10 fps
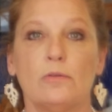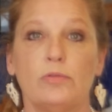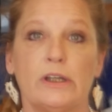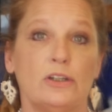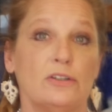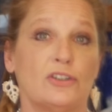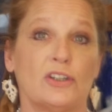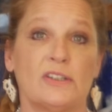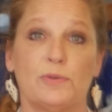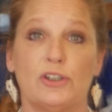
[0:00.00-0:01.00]
we can use
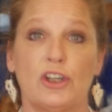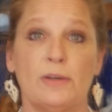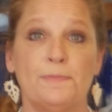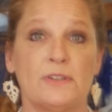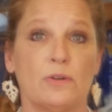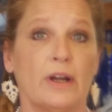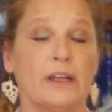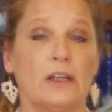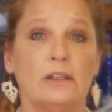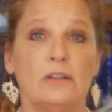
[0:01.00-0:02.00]
just with chips, or I
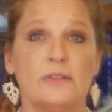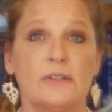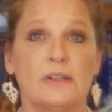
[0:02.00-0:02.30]
can use